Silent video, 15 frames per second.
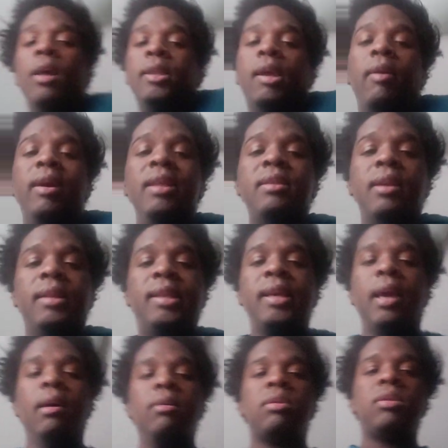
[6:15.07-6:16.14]
There is nothing
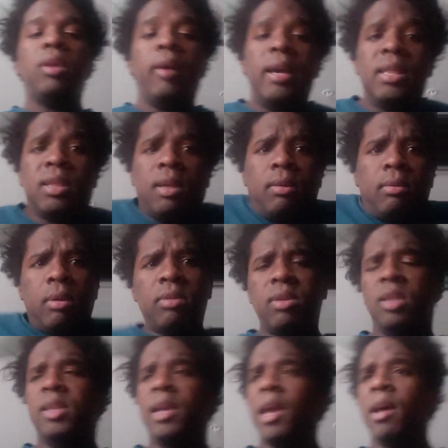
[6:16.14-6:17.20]
else. There isn't. There's
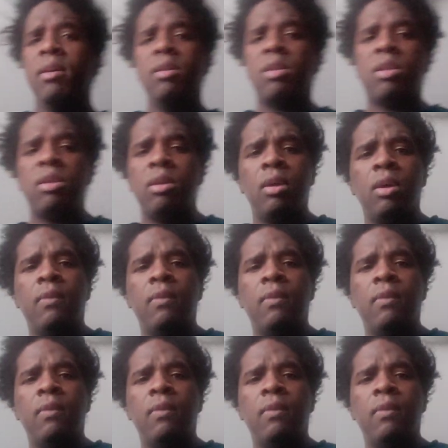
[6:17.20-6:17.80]
nothing else.